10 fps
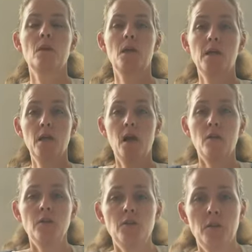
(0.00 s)

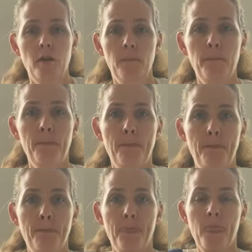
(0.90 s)
acknowledge them
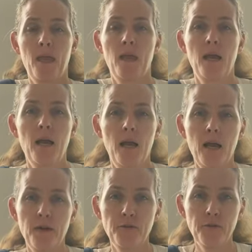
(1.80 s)

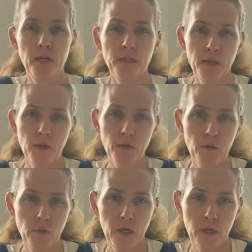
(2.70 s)
and find
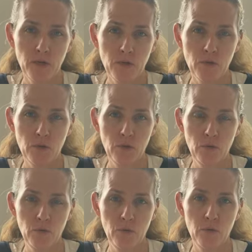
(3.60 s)
healthy ways
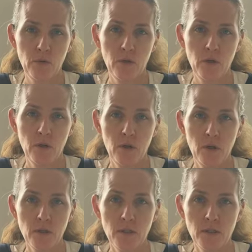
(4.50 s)
to
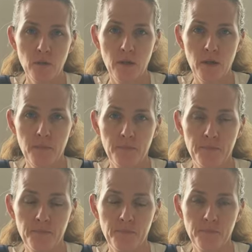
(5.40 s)
deal with them
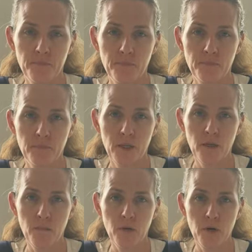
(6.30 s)

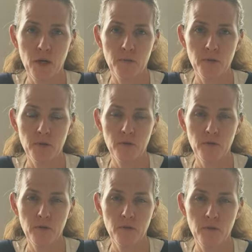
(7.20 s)
and perhaps
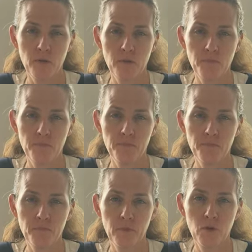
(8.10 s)

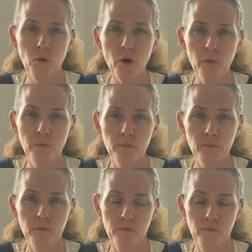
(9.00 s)
grow
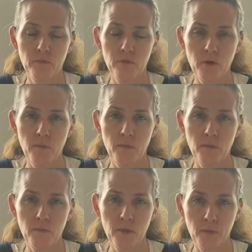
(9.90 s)
from
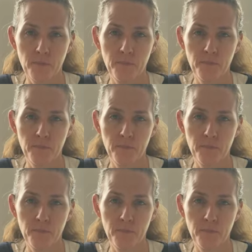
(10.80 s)
them?